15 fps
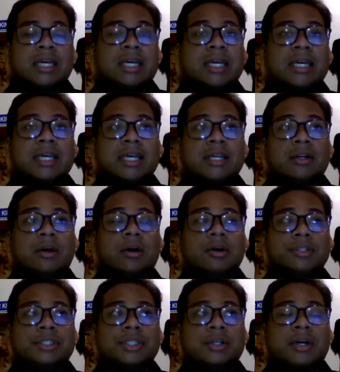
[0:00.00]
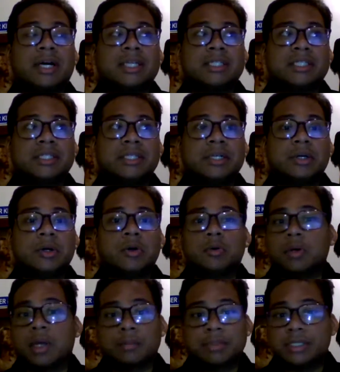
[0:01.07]
And also I'm still
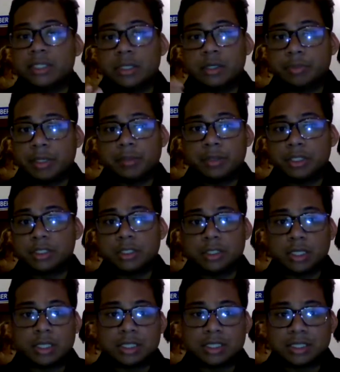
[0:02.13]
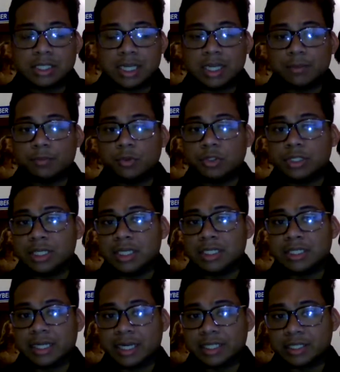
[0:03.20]
pretty much on the same
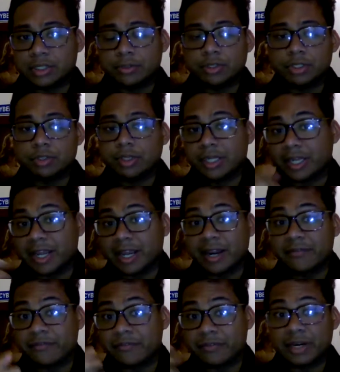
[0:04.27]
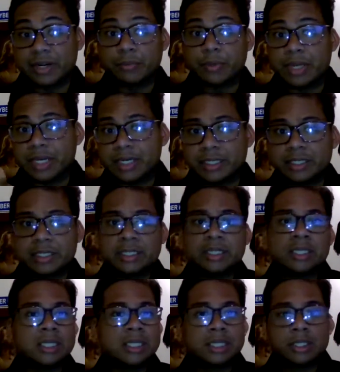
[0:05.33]
routines I still do like every week.
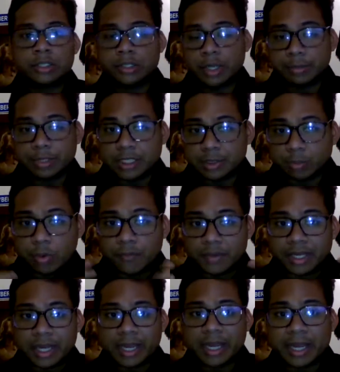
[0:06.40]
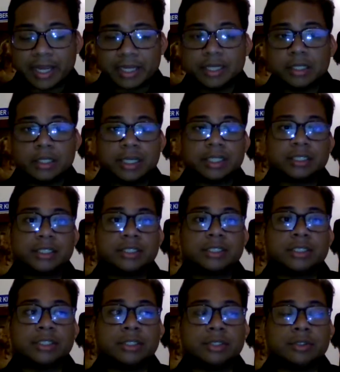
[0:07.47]
So I'm just moving ahead just
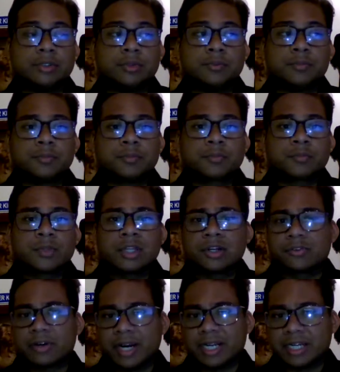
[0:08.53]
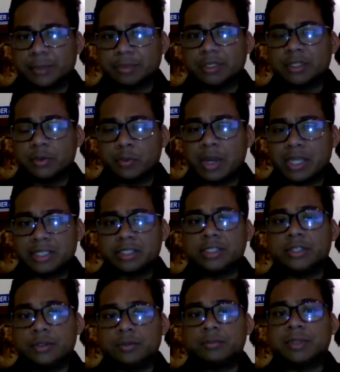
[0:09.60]
to crank up the weights
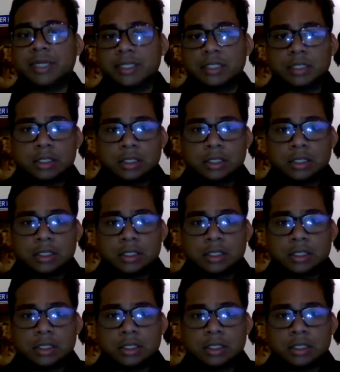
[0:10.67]
too a bit.